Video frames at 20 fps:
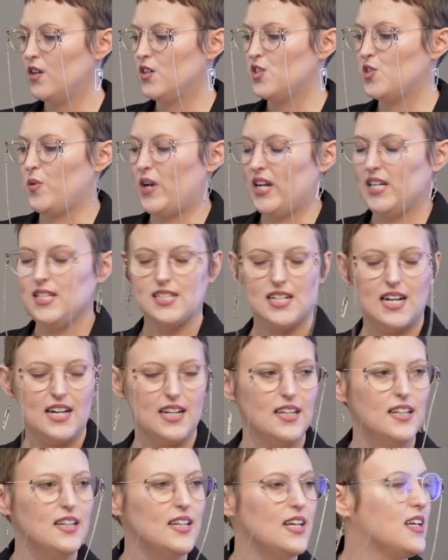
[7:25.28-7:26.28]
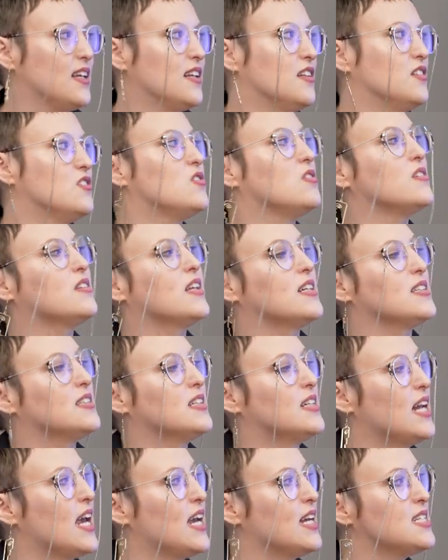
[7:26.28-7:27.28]
So when I started in
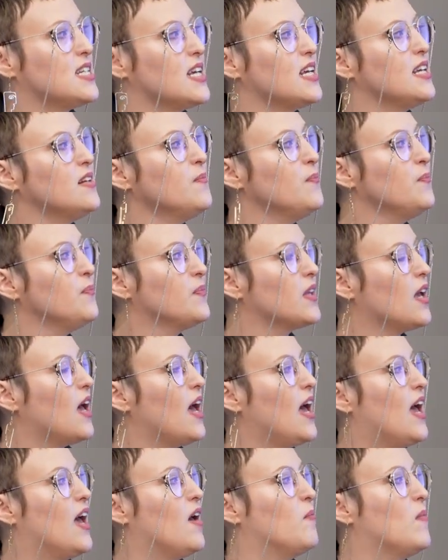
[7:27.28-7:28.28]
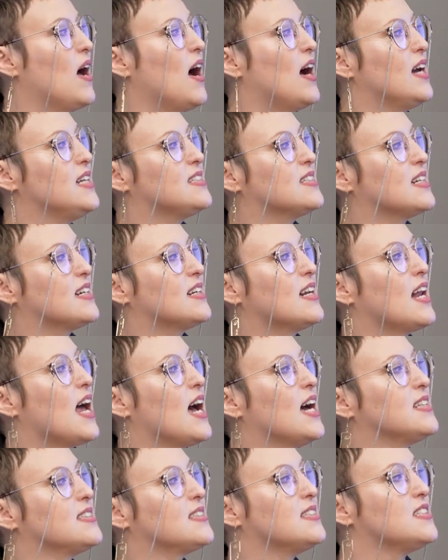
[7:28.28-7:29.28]
2018, I started
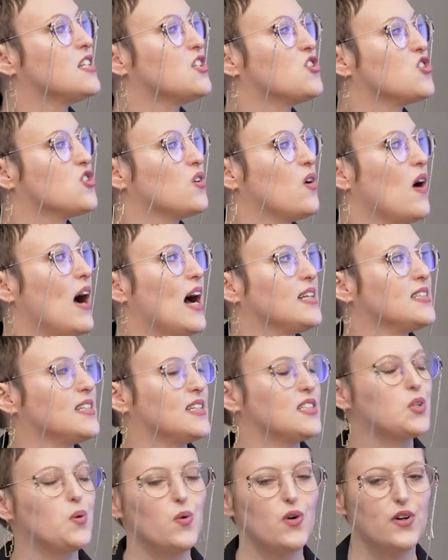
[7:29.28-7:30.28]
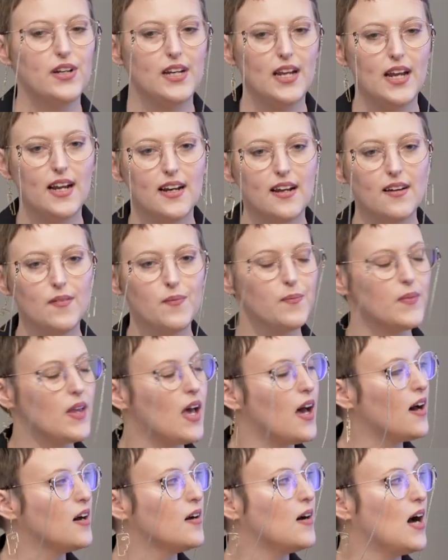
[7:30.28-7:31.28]
as the Digital Assets Coordinator
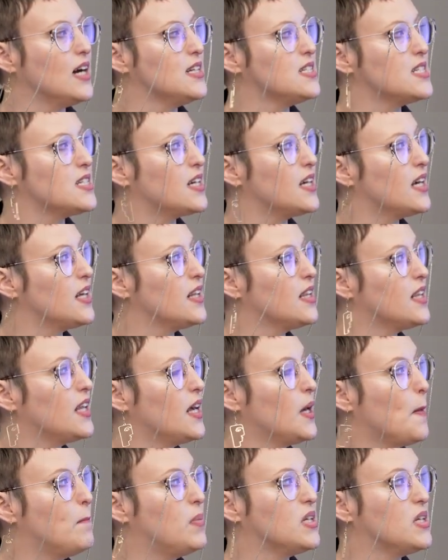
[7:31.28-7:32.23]
under the